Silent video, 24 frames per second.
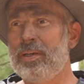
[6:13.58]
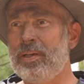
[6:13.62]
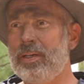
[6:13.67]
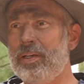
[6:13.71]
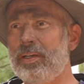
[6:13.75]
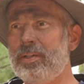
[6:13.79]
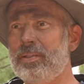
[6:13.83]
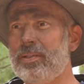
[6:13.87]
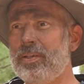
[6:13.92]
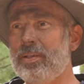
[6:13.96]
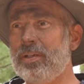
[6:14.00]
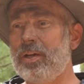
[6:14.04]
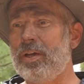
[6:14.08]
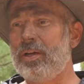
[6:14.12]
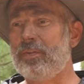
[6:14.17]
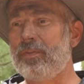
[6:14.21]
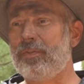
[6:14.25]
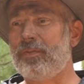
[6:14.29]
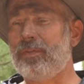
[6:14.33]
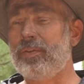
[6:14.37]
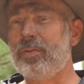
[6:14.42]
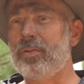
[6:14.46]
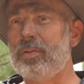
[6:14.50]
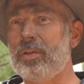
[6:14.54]
into that,
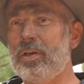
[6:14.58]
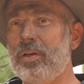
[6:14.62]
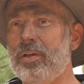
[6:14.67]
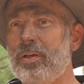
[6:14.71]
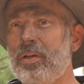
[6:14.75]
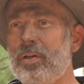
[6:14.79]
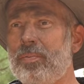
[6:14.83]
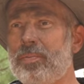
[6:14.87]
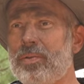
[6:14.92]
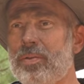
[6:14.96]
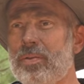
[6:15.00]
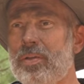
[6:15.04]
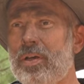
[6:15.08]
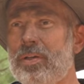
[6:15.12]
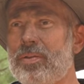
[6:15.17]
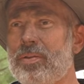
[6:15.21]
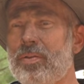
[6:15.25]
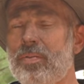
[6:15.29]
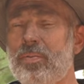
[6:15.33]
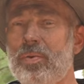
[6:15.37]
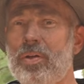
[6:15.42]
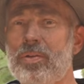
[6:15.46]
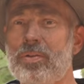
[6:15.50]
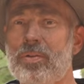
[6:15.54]
fill that up so
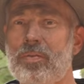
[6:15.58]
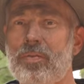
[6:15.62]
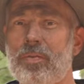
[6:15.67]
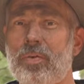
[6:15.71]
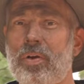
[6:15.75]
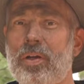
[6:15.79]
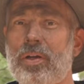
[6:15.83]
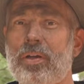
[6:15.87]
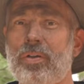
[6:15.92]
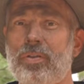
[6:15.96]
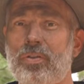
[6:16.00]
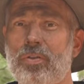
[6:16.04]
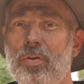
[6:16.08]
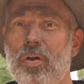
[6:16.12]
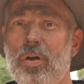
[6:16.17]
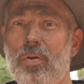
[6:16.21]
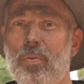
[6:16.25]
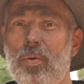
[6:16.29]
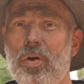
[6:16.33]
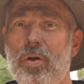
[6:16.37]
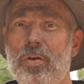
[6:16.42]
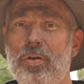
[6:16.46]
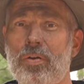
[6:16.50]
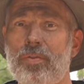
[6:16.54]
that's a reservoir I can draw
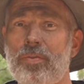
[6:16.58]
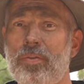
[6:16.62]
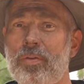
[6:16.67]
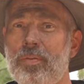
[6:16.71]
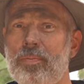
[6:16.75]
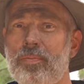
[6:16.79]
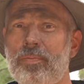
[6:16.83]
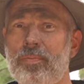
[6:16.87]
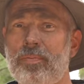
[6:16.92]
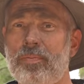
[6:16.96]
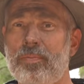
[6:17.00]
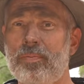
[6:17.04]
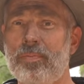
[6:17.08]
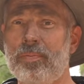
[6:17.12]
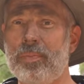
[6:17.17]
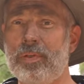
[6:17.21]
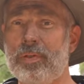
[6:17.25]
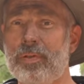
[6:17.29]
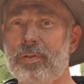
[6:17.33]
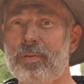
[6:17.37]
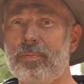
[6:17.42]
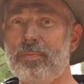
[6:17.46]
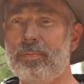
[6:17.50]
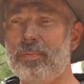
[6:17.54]
water from
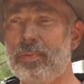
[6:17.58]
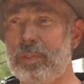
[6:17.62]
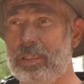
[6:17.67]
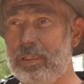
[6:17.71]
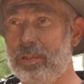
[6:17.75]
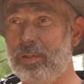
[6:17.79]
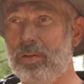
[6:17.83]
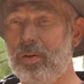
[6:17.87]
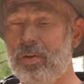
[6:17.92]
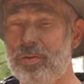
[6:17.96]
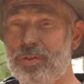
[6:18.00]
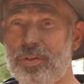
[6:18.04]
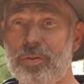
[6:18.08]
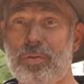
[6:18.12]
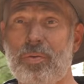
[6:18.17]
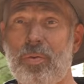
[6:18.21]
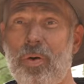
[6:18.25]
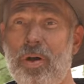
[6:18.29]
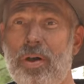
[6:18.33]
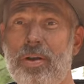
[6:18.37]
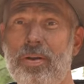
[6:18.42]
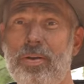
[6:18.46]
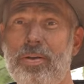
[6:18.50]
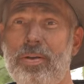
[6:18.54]
um, in larger
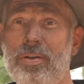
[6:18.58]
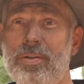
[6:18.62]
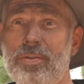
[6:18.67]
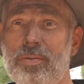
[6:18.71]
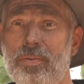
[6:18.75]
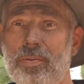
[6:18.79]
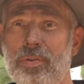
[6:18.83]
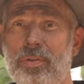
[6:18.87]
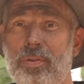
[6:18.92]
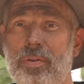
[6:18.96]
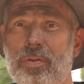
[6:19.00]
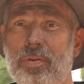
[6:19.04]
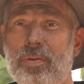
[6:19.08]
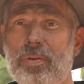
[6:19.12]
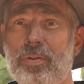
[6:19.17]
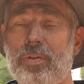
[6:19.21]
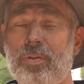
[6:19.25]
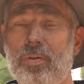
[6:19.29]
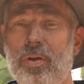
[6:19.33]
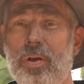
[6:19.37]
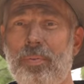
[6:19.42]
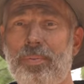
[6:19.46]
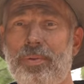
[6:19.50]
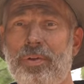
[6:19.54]
quantities with no
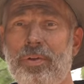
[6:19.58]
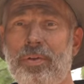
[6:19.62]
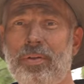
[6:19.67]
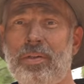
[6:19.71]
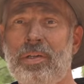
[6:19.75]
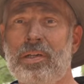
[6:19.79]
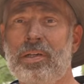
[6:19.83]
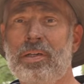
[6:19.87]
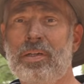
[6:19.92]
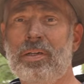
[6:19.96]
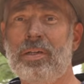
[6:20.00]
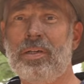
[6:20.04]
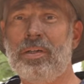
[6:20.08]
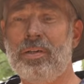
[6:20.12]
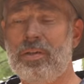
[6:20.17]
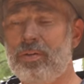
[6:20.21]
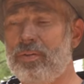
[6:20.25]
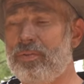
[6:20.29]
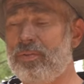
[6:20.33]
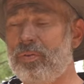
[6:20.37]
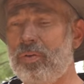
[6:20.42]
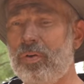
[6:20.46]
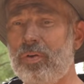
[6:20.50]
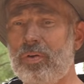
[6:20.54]
interruption
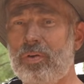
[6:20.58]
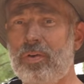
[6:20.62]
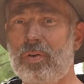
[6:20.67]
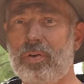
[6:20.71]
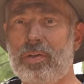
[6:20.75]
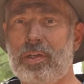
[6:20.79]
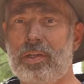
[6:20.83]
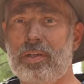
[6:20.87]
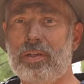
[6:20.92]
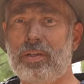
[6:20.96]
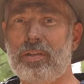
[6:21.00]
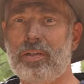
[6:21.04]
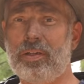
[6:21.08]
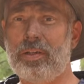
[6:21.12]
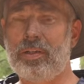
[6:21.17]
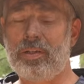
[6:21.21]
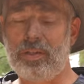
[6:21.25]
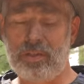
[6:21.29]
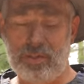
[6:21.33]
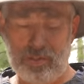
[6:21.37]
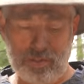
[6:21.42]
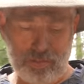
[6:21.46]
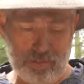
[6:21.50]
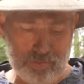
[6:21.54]
for cooking,
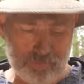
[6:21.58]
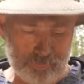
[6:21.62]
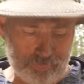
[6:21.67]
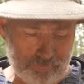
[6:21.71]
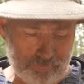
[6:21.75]
cleaning, and